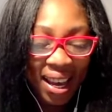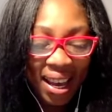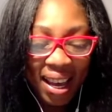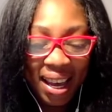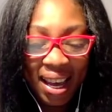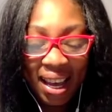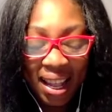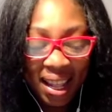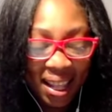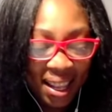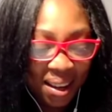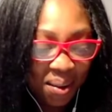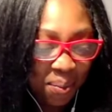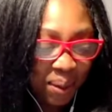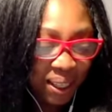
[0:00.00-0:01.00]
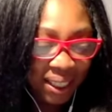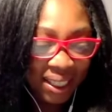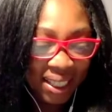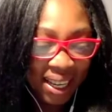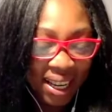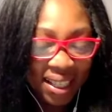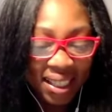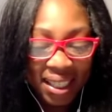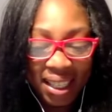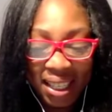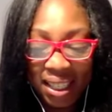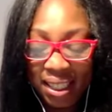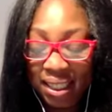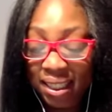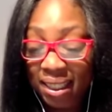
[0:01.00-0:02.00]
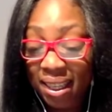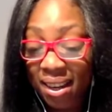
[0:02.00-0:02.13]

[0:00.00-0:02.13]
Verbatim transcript: Hello, my Saggies.